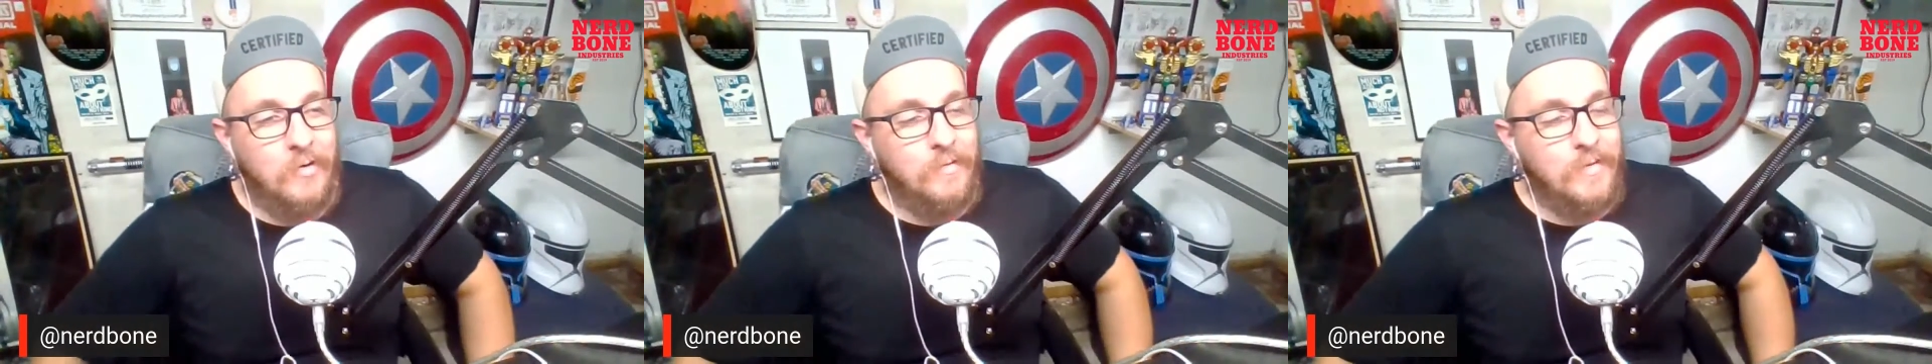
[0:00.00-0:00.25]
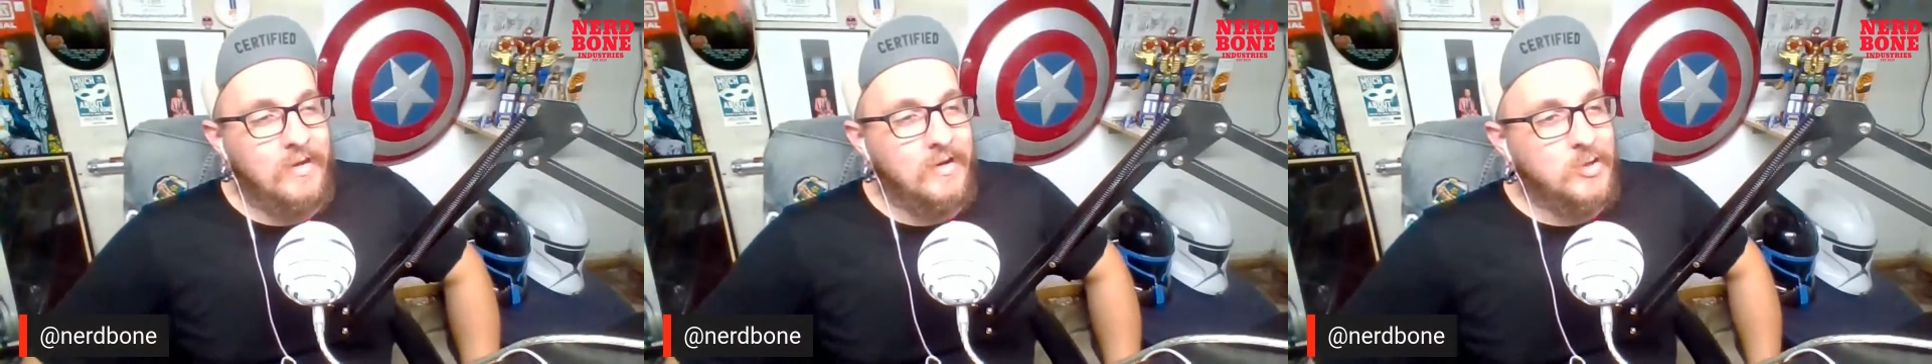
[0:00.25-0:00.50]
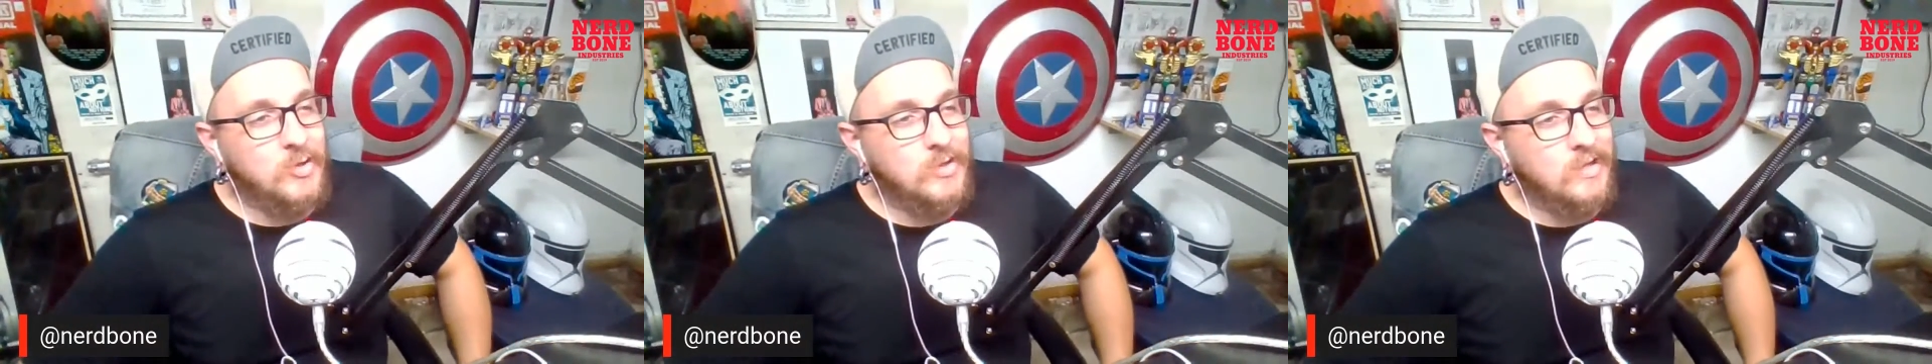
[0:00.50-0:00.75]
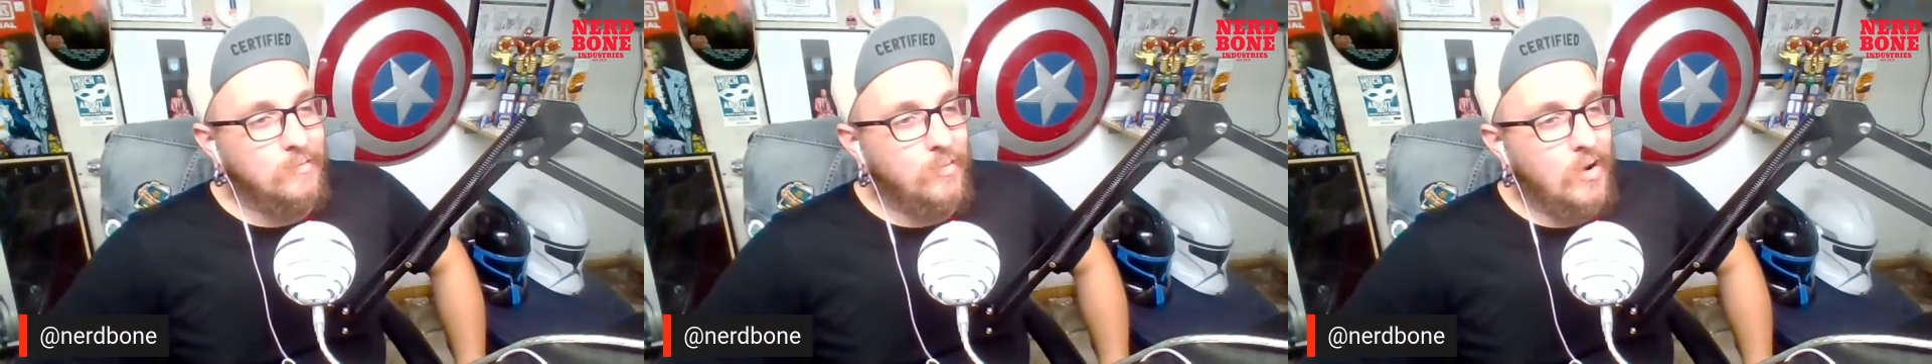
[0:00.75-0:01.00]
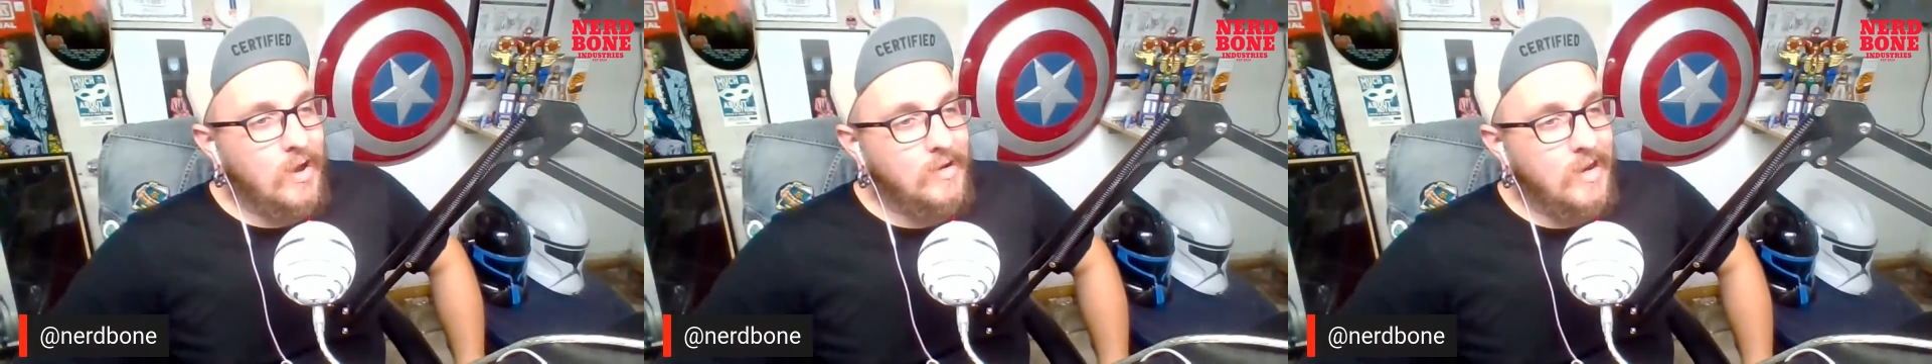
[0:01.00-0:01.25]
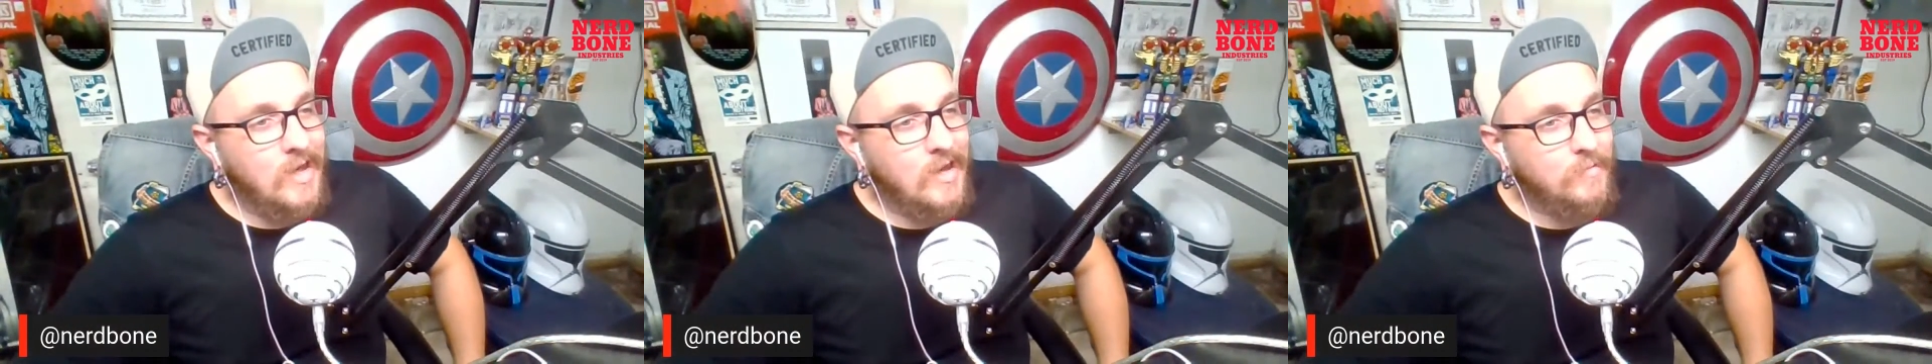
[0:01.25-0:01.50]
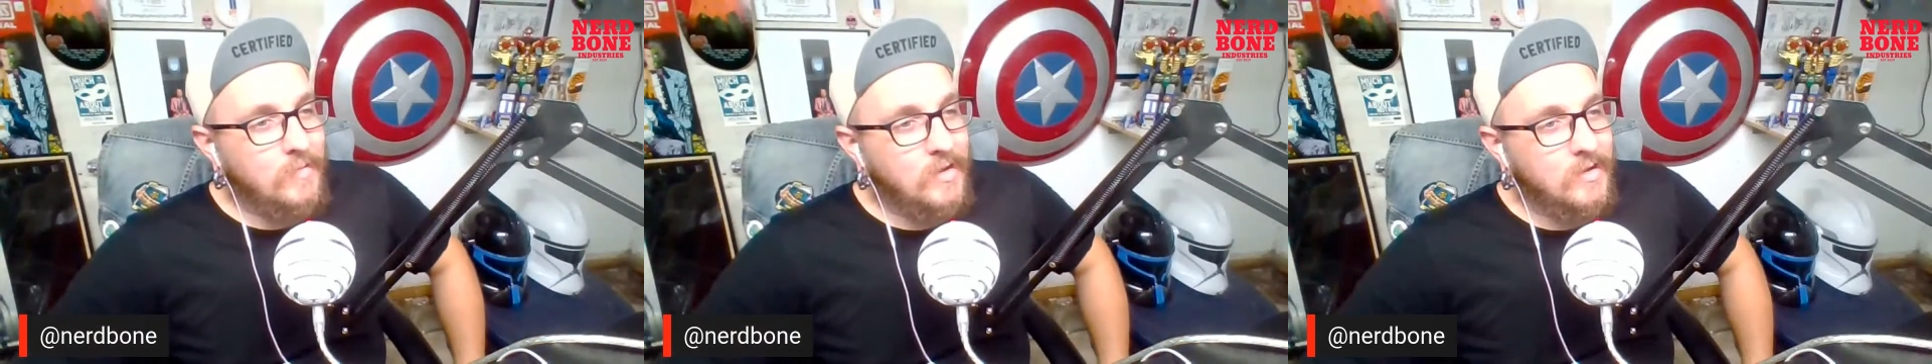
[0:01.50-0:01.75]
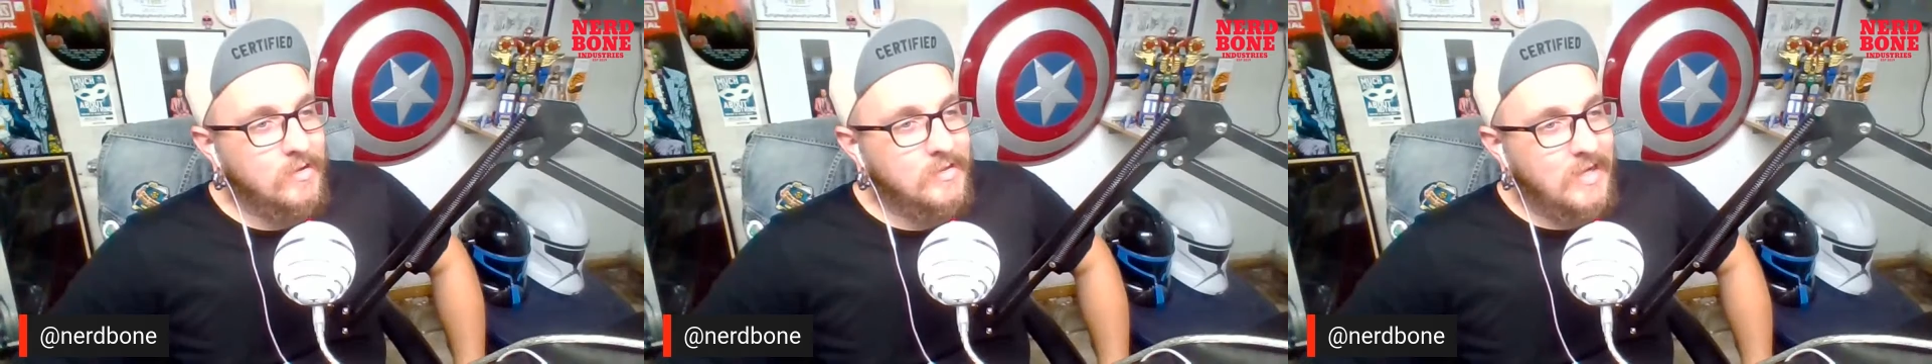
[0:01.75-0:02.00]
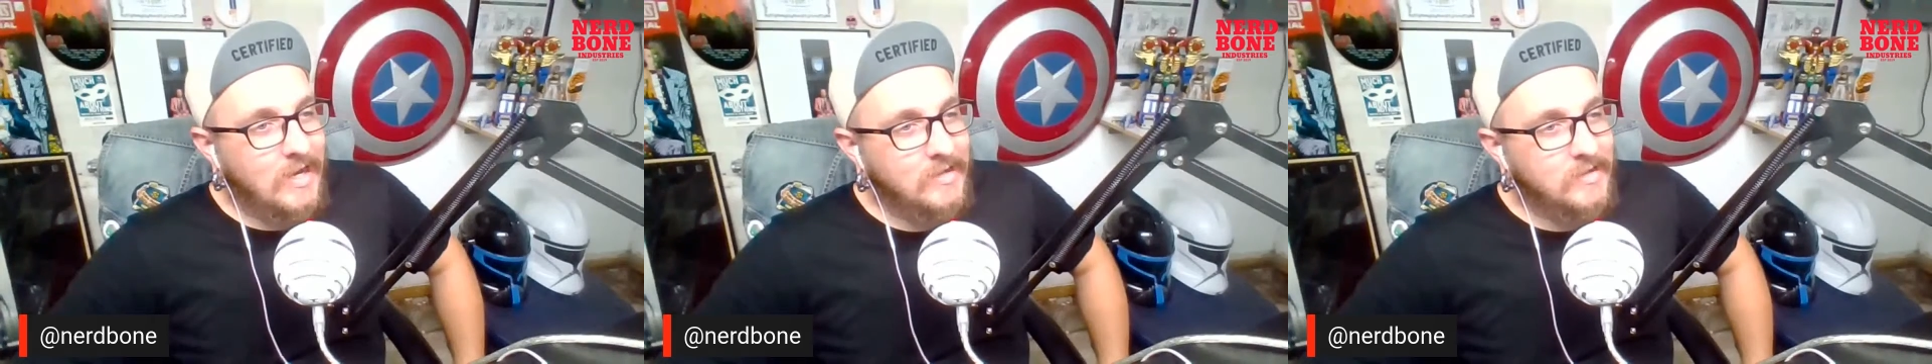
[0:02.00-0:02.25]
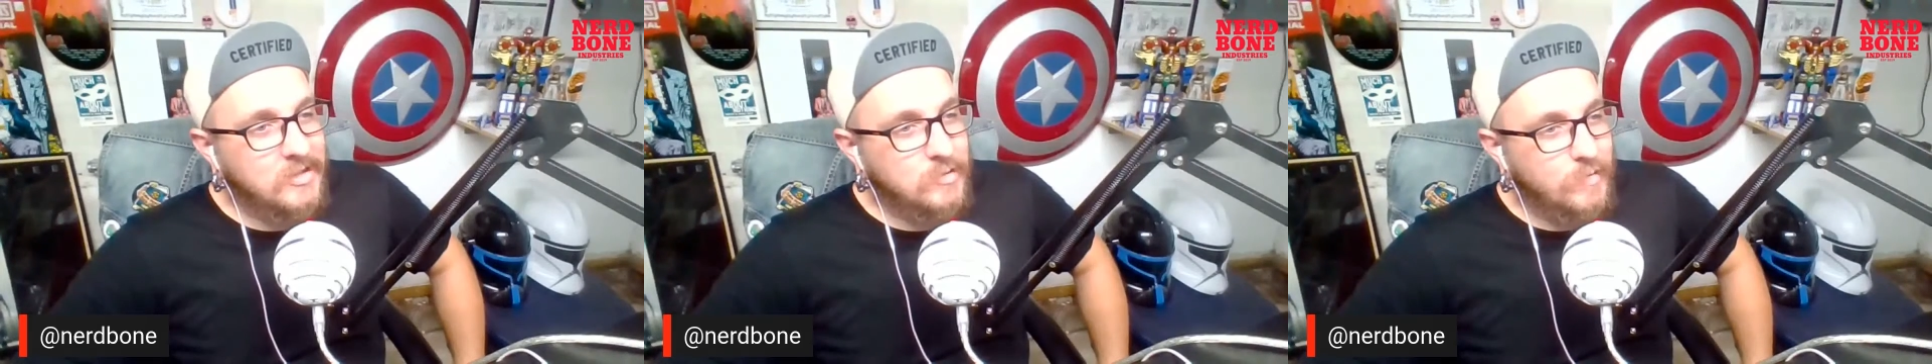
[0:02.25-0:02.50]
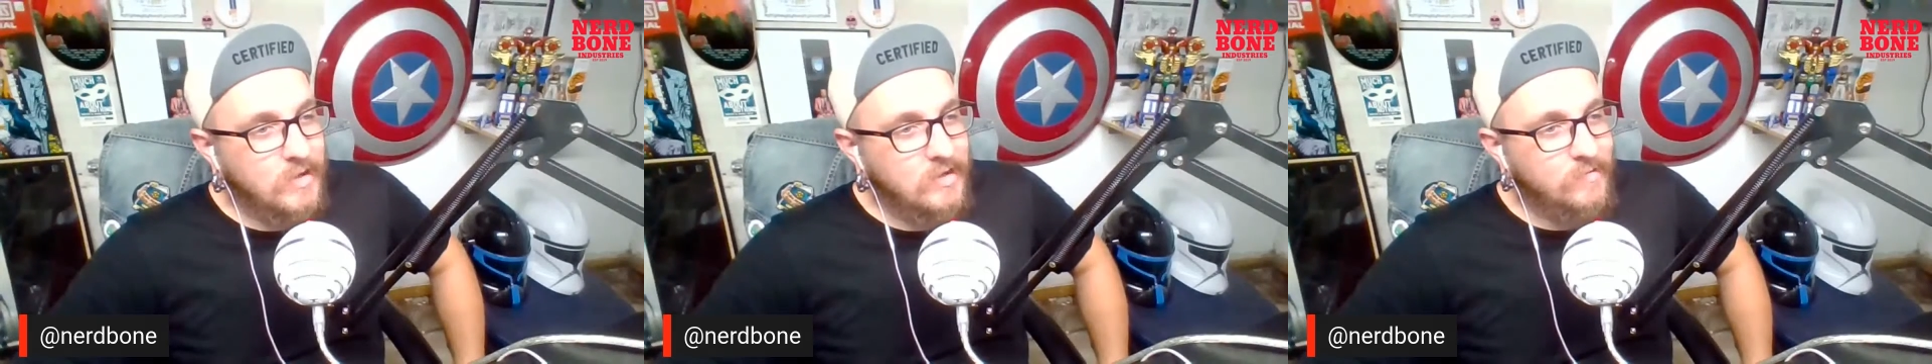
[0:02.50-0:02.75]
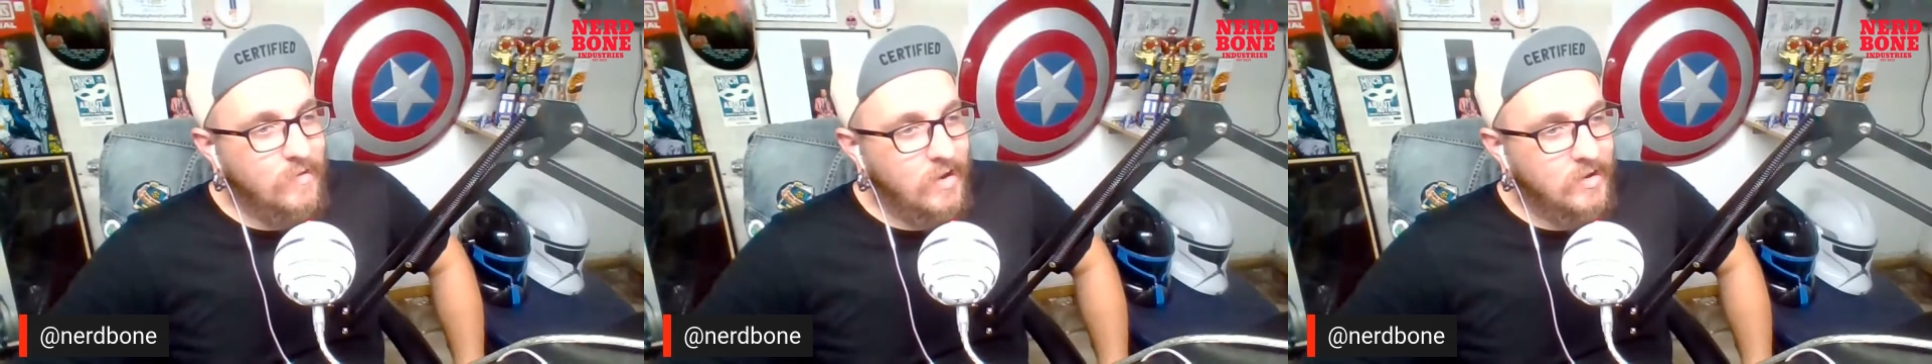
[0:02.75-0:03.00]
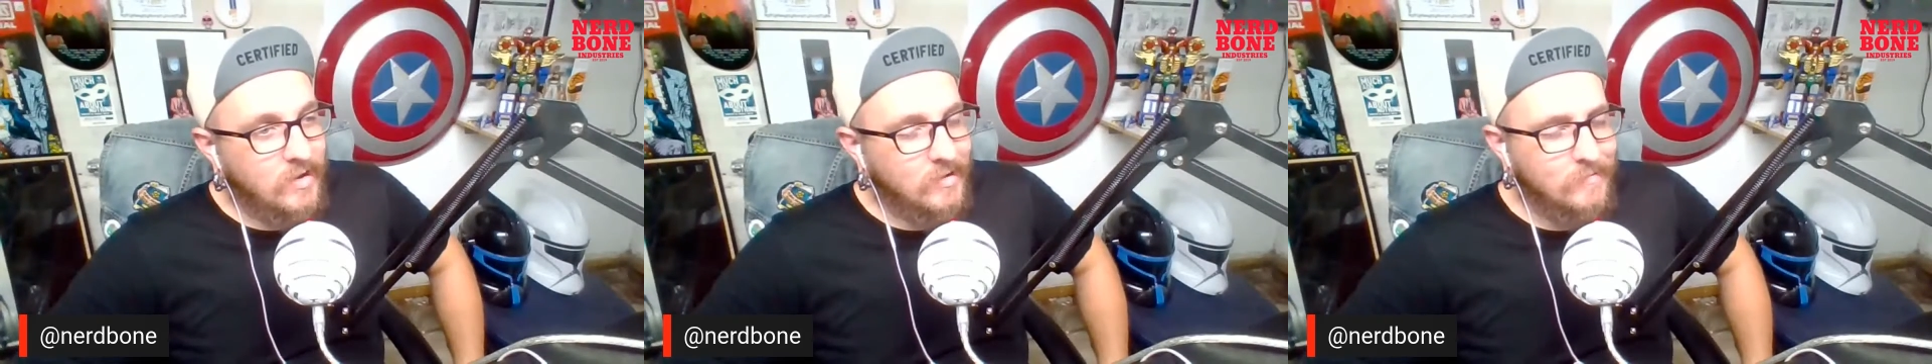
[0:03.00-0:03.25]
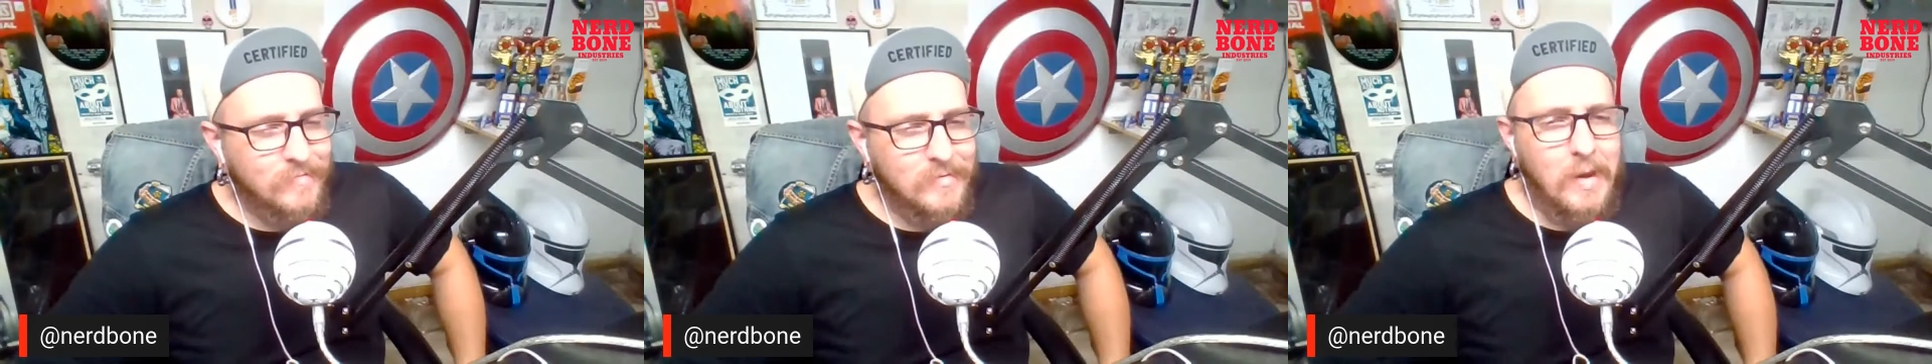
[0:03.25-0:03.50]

would be an interesting brand name, 10 Speed Viking.